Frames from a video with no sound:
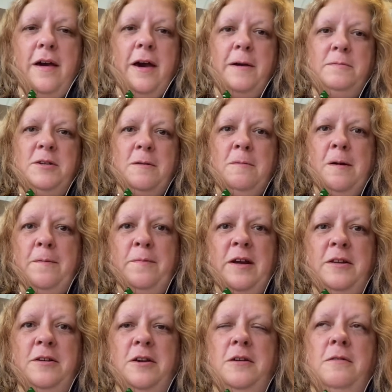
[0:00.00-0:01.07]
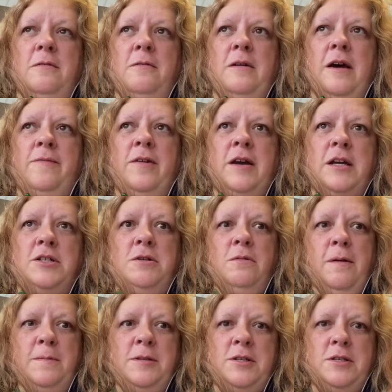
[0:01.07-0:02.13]
Um, definitely recommend you ever get to
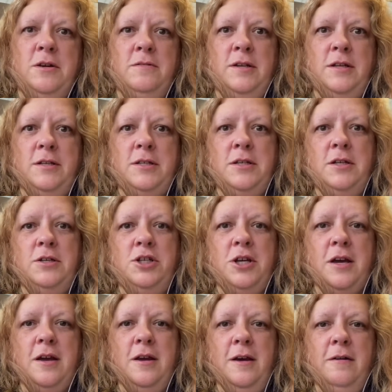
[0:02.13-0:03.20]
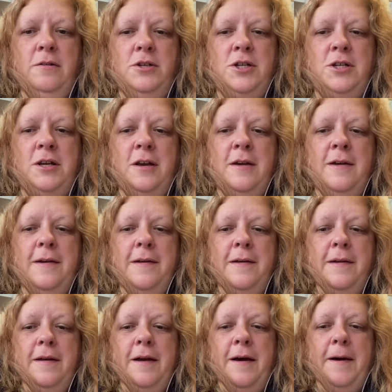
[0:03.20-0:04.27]
Robin's Donuts, you check it out.
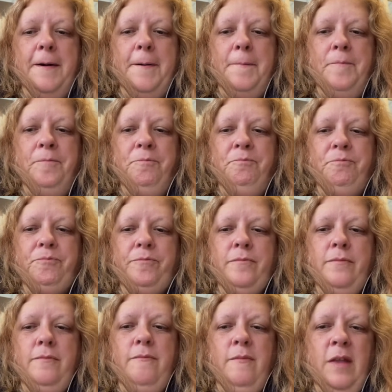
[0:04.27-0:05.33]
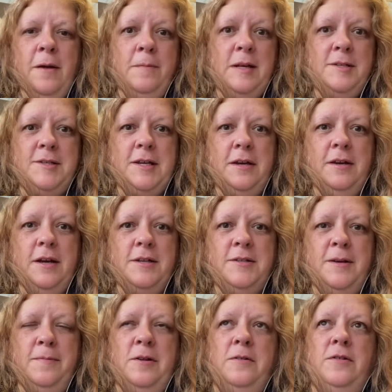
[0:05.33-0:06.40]
Um, that being said, guys,
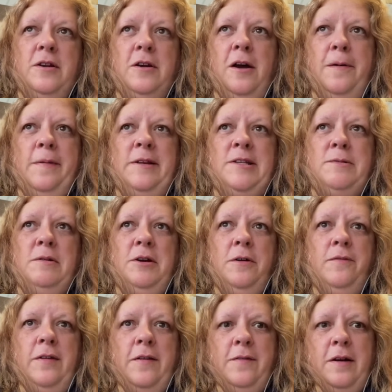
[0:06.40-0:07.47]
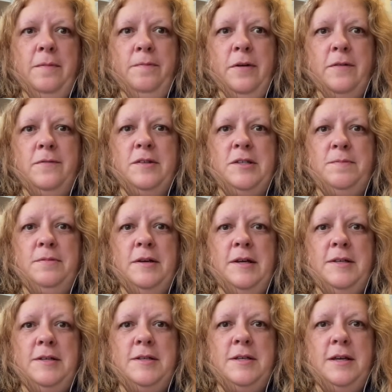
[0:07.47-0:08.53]
let me know in the comments what your favorite breakfast
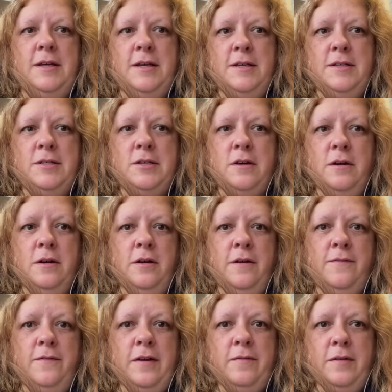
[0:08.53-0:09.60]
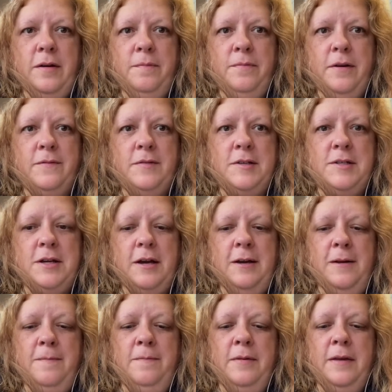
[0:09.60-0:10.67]
place is or your favorite breakfast
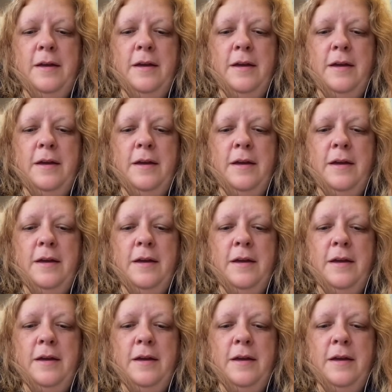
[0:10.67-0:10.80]
item.